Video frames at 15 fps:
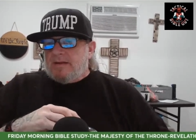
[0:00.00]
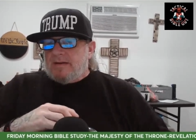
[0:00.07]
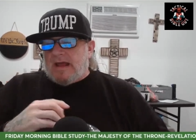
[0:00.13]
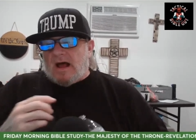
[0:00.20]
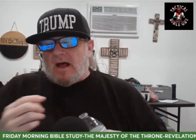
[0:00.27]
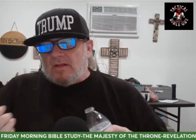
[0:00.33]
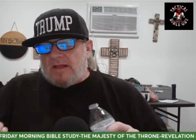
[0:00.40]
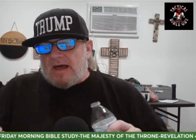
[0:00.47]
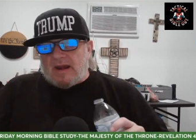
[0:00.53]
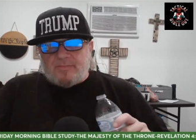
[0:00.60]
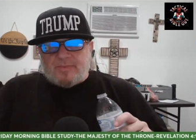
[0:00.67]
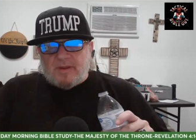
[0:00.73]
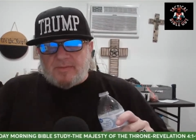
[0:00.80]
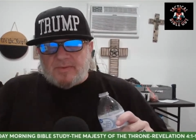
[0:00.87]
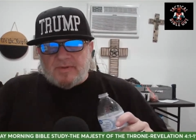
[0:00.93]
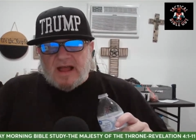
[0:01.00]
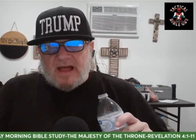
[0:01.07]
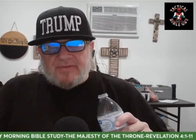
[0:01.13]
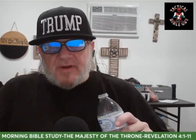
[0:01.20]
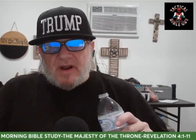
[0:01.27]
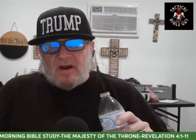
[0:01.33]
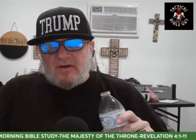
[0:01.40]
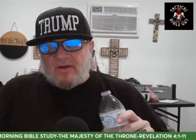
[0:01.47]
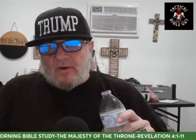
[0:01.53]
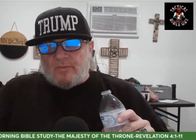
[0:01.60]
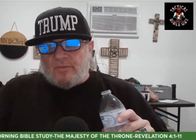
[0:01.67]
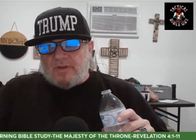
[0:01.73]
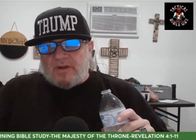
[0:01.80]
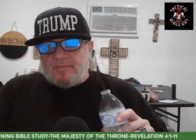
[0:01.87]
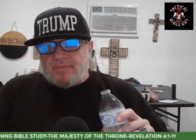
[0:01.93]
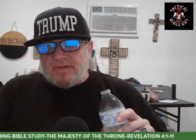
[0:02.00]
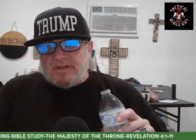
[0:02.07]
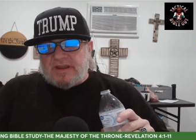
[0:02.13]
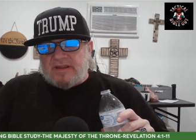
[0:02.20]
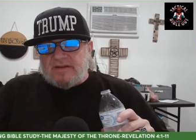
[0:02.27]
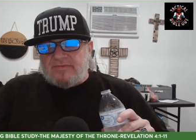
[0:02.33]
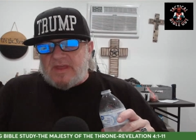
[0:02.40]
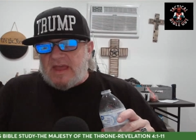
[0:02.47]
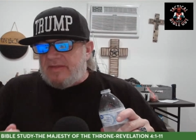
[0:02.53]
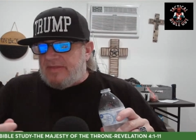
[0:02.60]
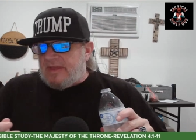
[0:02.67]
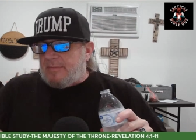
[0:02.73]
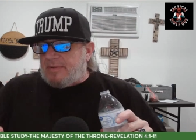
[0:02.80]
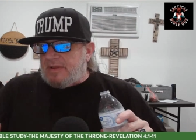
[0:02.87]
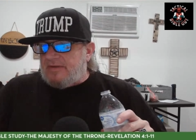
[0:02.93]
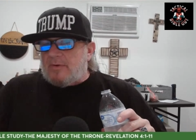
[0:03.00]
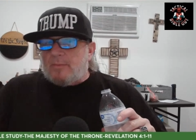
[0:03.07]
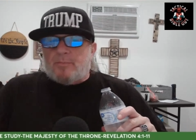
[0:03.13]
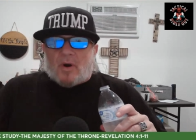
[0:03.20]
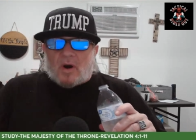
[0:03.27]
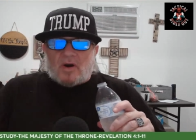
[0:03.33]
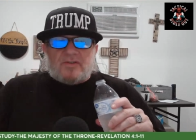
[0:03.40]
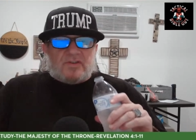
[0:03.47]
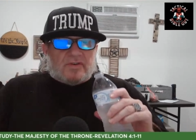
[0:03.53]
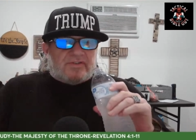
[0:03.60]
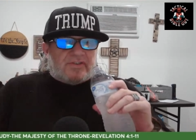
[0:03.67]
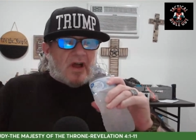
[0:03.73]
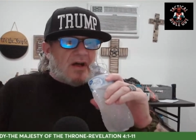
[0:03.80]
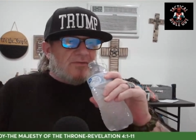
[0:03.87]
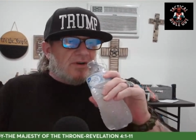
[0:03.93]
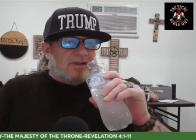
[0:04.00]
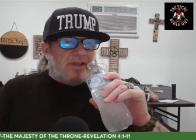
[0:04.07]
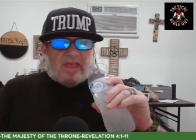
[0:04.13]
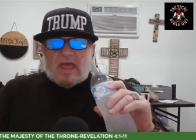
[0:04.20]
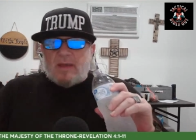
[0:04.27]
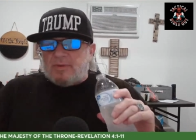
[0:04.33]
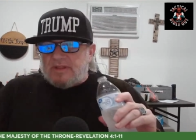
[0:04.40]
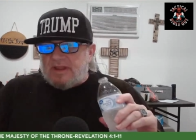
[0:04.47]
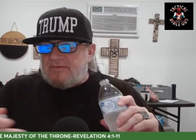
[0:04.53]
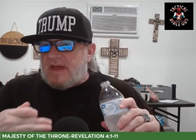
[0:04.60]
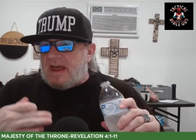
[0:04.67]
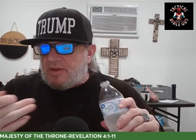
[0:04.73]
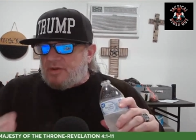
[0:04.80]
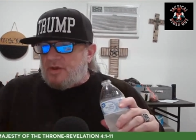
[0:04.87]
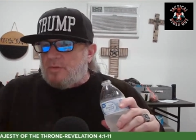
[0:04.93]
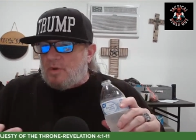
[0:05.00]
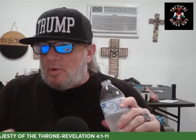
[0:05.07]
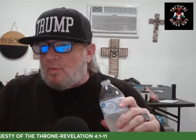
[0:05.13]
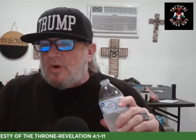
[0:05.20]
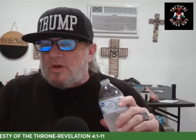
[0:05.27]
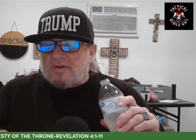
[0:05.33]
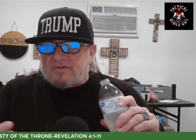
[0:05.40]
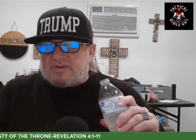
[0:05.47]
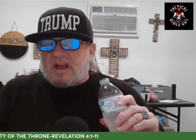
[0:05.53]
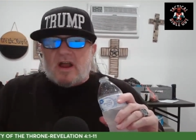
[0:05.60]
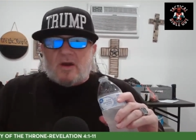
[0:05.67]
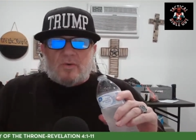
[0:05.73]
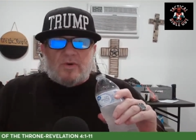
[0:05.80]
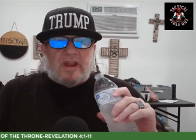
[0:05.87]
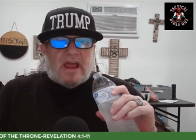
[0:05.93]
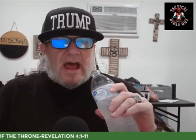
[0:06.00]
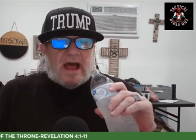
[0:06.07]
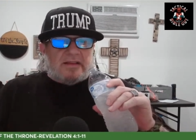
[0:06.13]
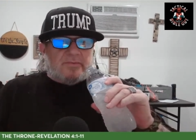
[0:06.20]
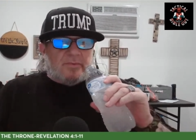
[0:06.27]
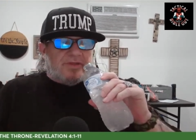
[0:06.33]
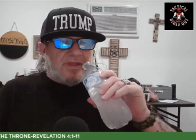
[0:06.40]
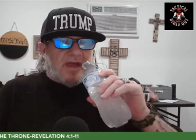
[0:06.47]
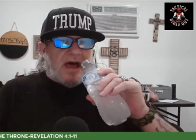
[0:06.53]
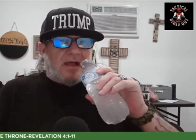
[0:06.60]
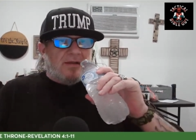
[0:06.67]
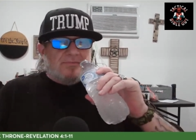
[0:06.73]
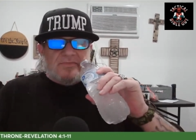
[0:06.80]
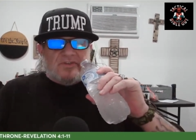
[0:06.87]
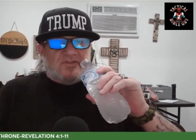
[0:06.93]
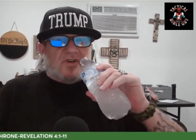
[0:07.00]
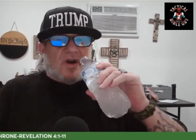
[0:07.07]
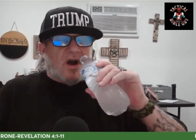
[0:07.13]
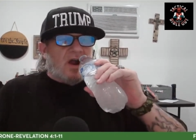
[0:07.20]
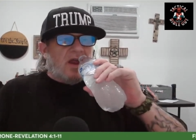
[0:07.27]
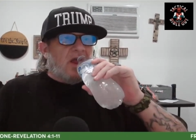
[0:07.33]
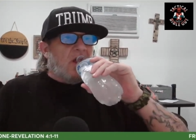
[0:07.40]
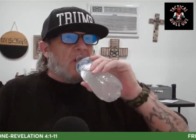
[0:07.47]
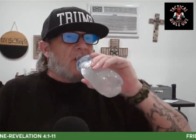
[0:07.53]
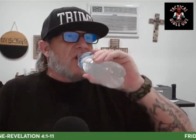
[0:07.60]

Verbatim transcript: Now, a lot of people out there don't really believe, they, they believe in partial sovereignty. They believe that human will's got to react with that. Sorry.